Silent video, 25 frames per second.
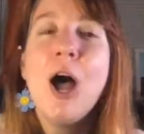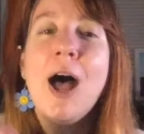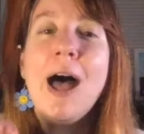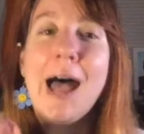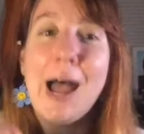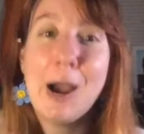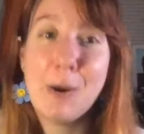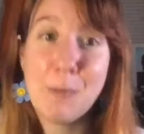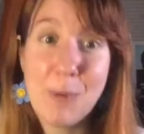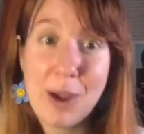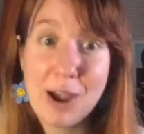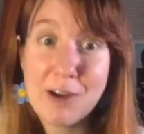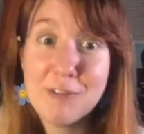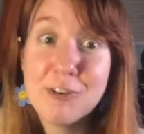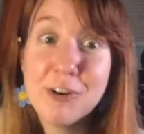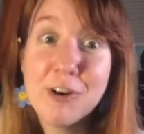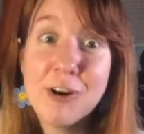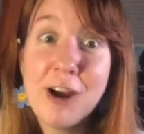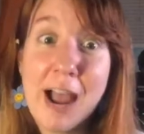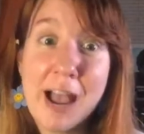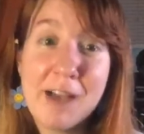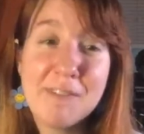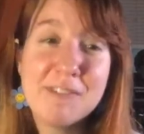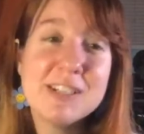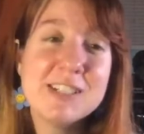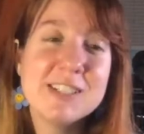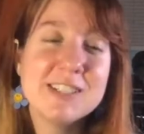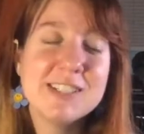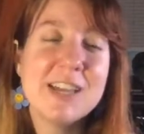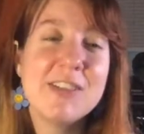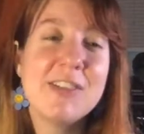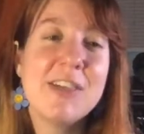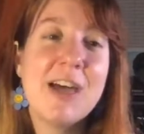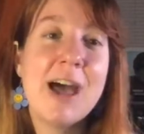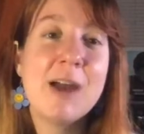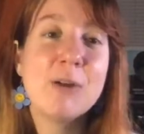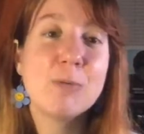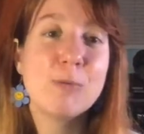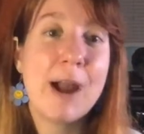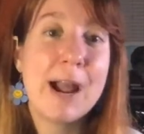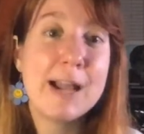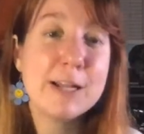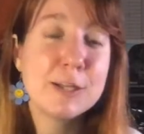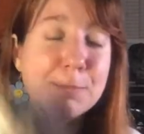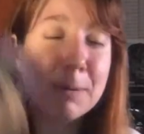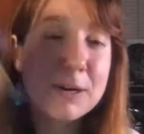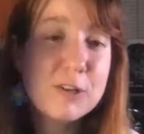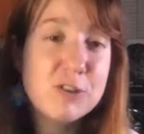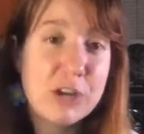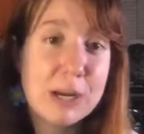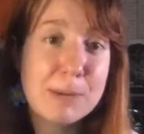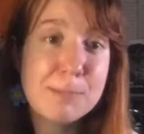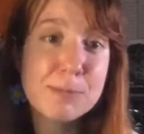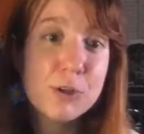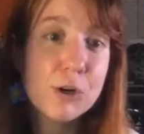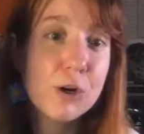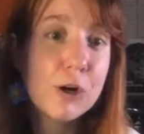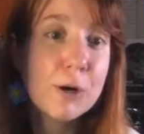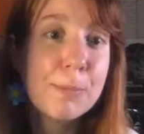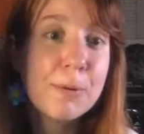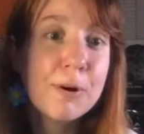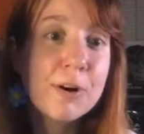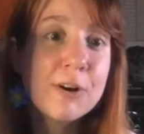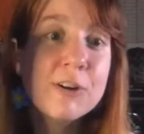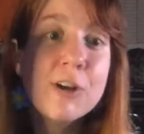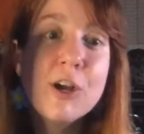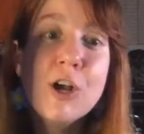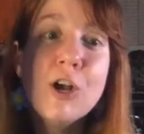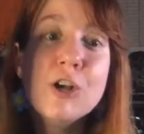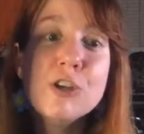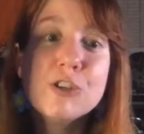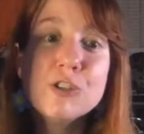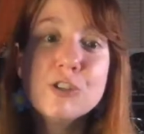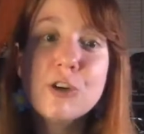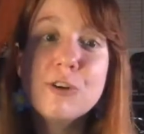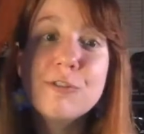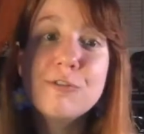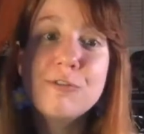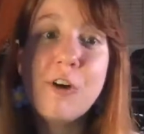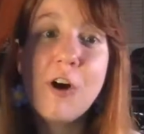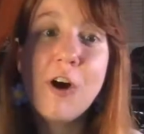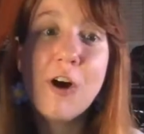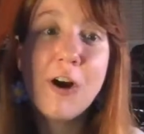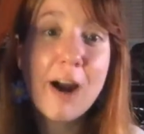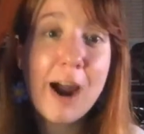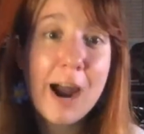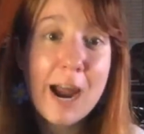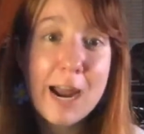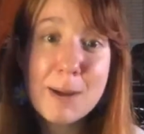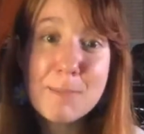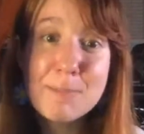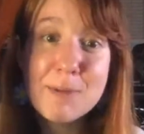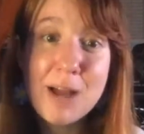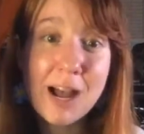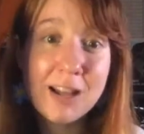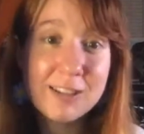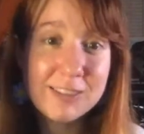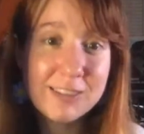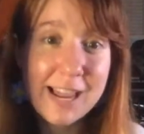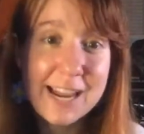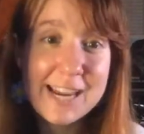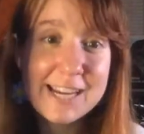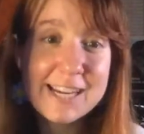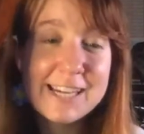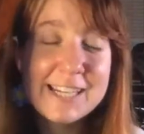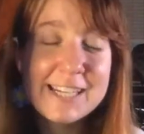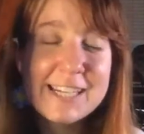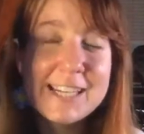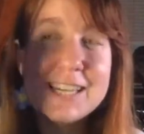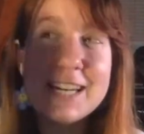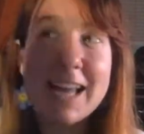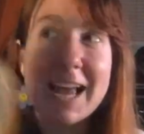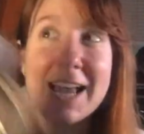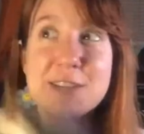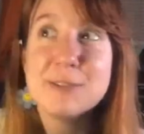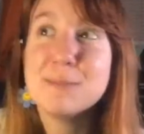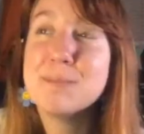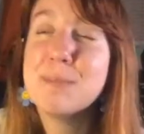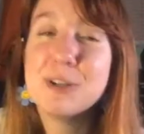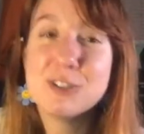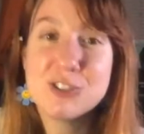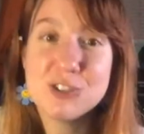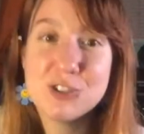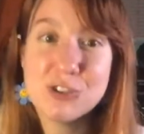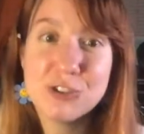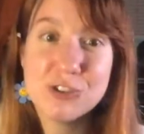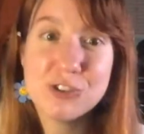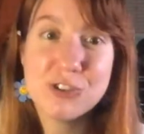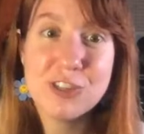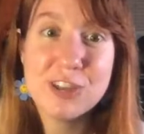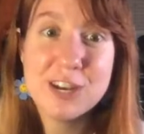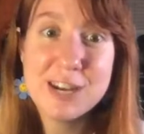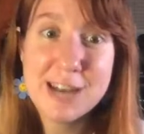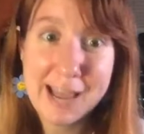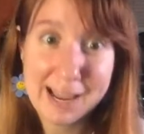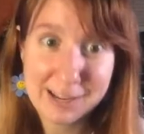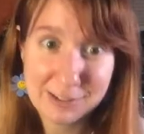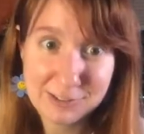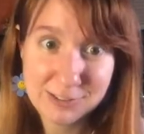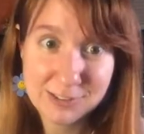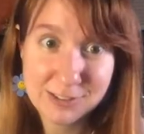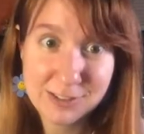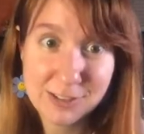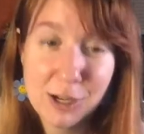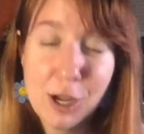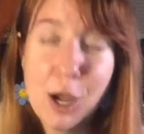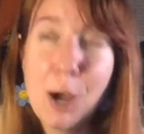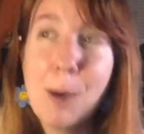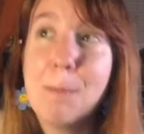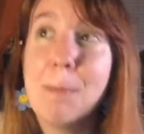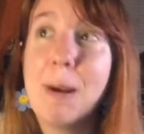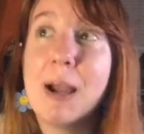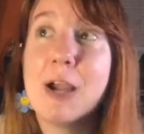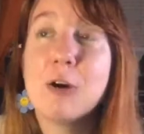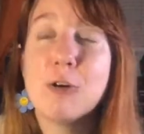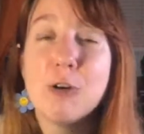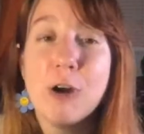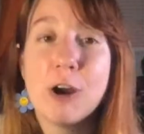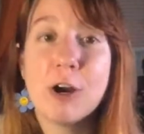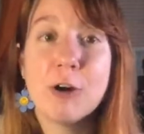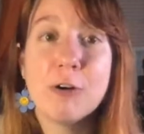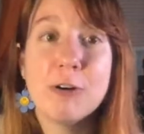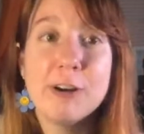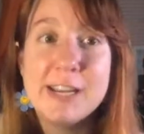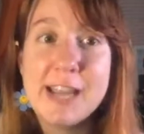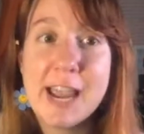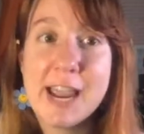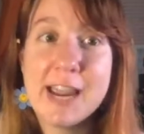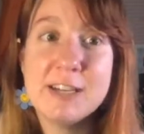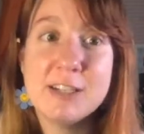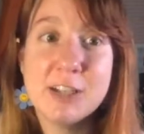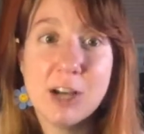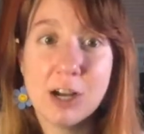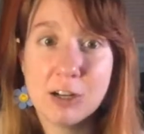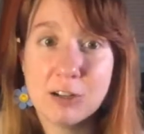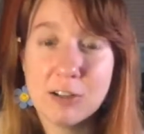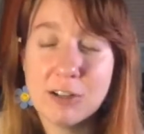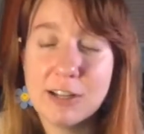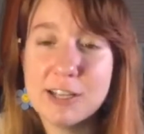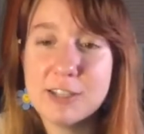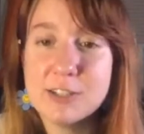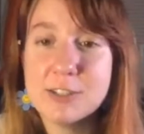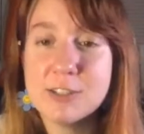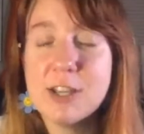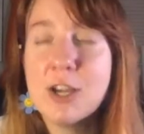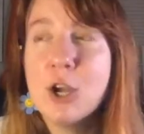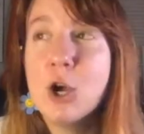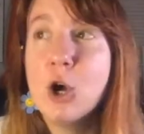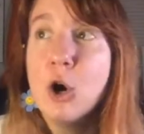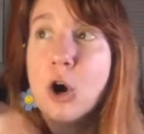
However, having said that, Rats by James Herbert, so far I am not liking it as much as The Nest by Gregory A. Douglas.